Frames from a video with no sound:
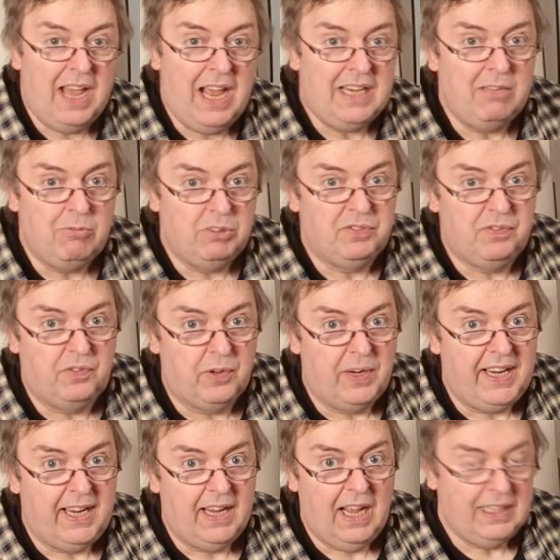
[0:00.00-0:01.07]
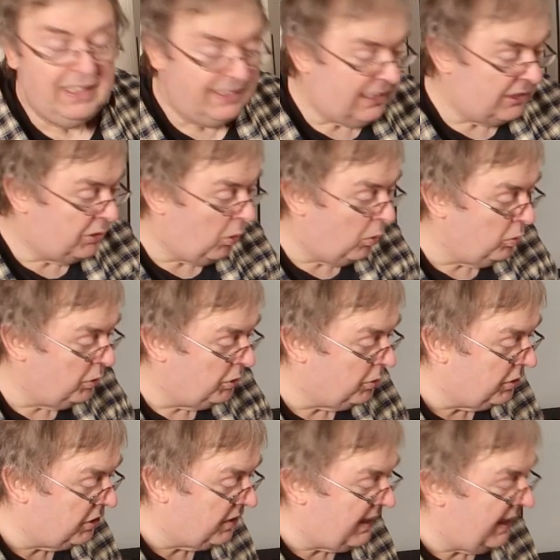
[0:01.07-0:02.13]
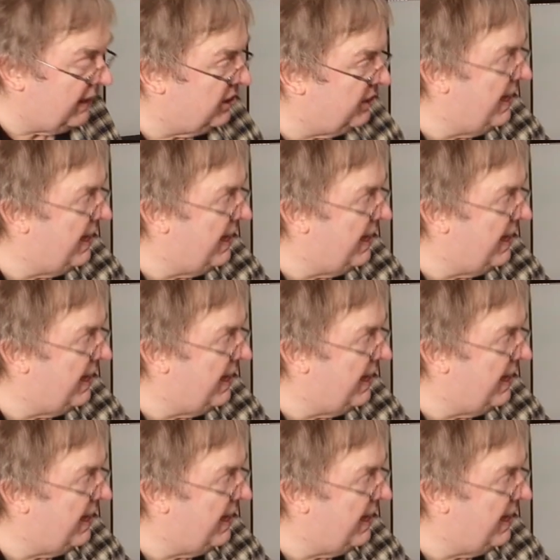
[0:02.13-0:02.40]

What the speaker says: and it was free and it does all sorts of things.